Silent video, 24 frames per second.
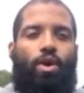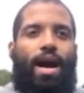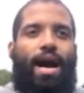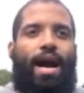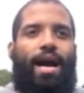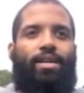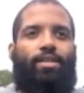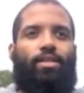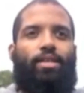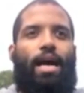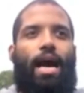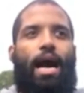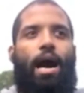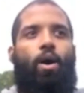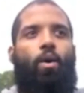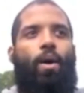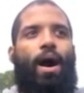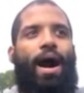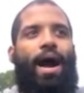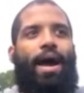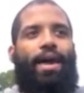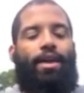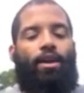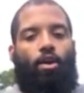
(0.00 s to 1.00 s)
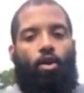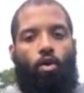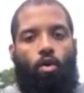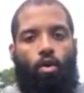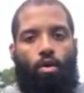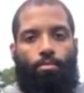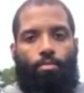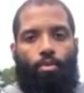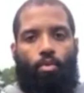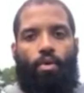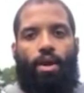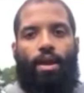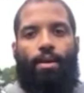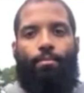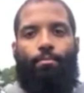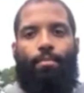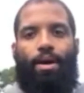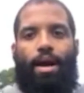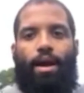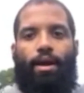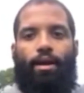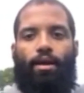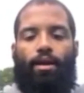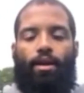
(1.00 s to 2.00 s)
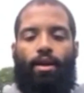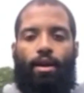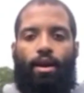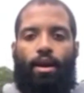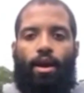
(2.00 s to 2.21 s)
guys how I incorporate my